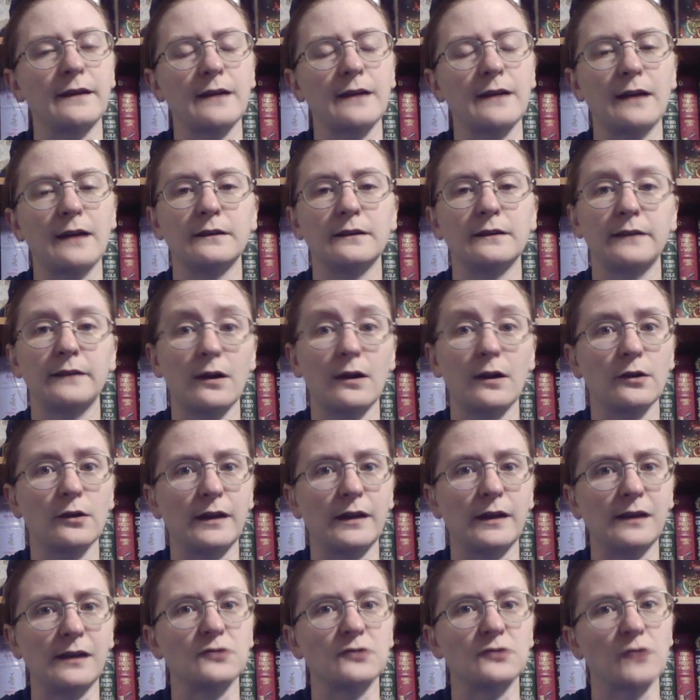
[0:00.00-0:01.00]
and
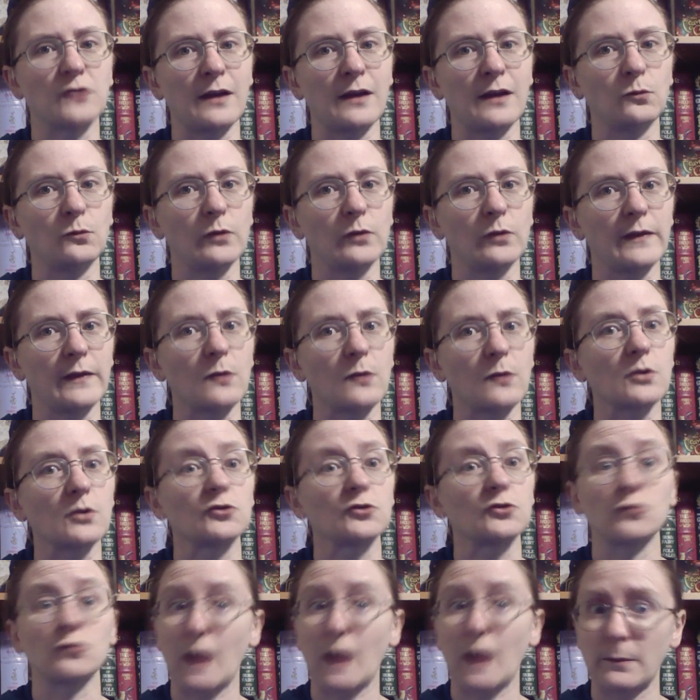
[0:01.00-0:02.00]
interrogated Trent when they were
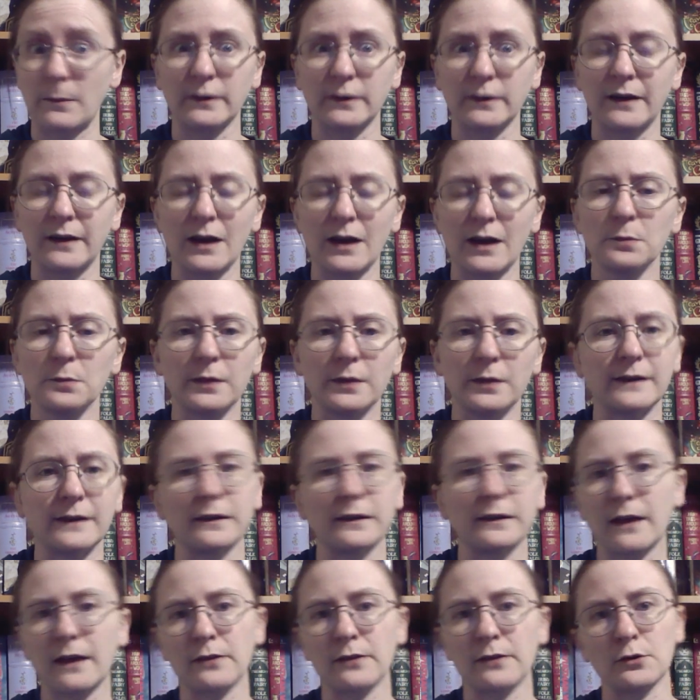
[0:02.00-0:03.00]
trapped in an airplane
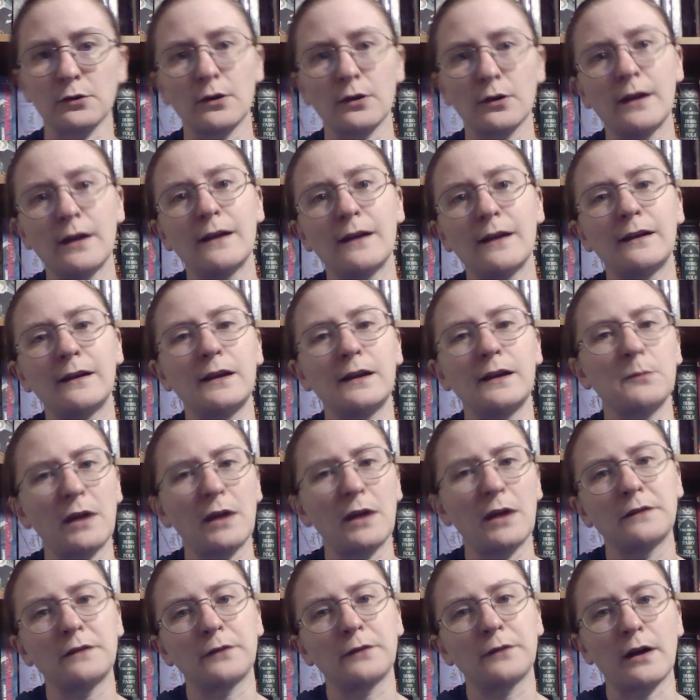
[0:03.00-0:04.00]
together, he might
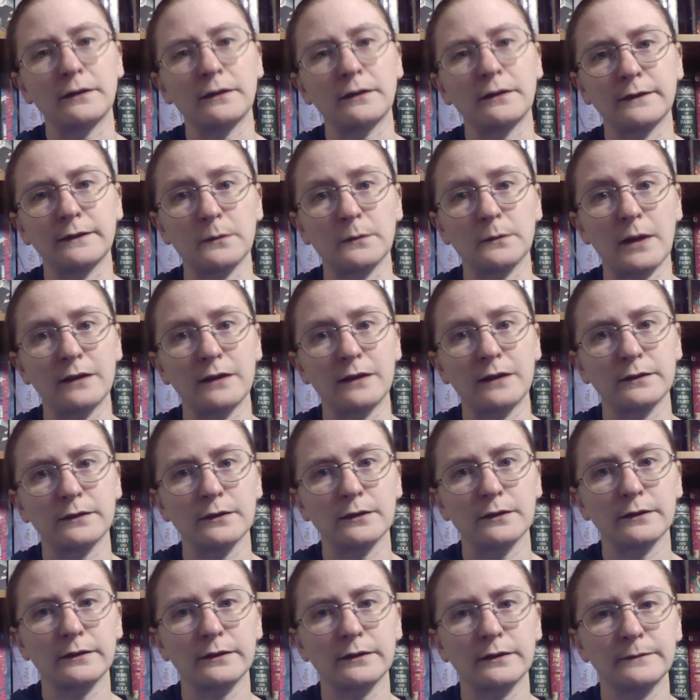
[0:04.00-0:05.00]
have gotten some
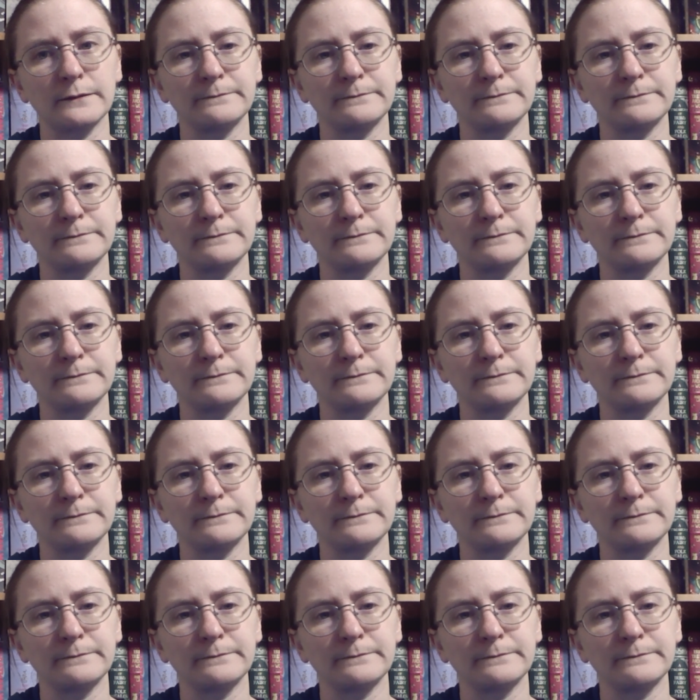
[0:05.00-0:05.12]
answers.